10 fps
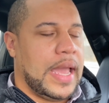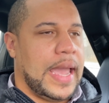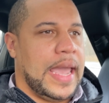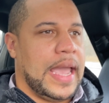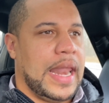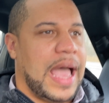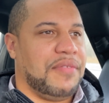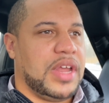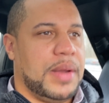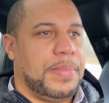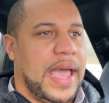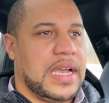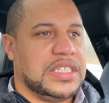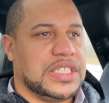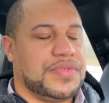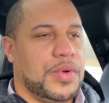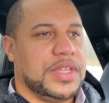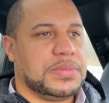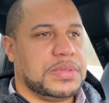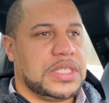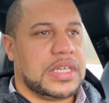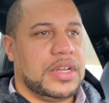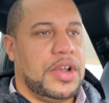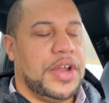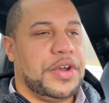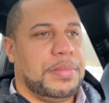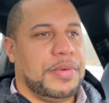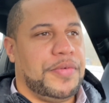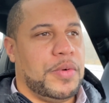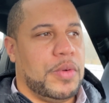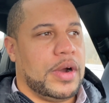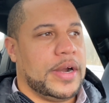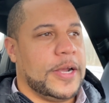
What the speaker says: And I've done packages for this particular lender before.